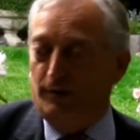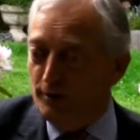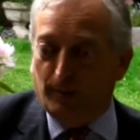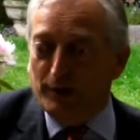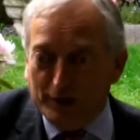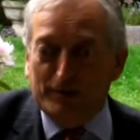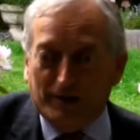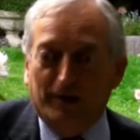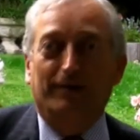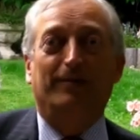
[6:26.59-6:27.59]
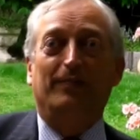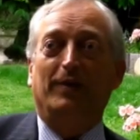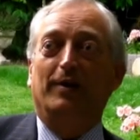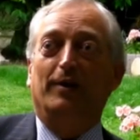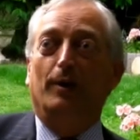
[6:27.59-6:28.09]
There could be no doubt
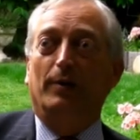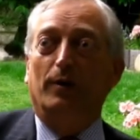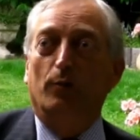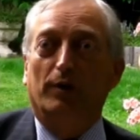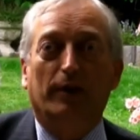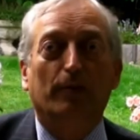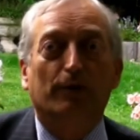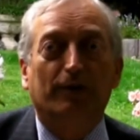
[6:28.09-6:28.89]
about what I was